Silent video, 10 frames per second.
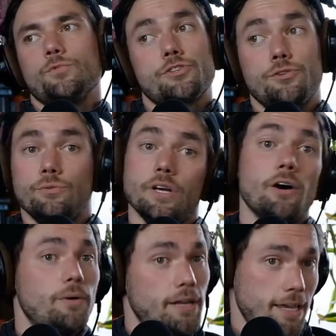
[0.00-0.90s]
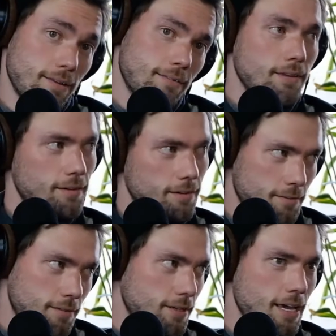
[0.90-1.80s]
was too low and hit
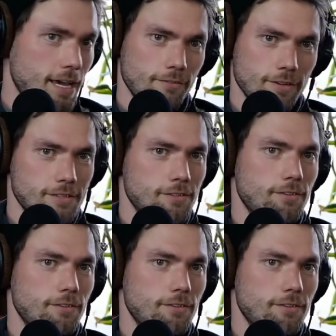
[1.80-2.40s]
the canvas.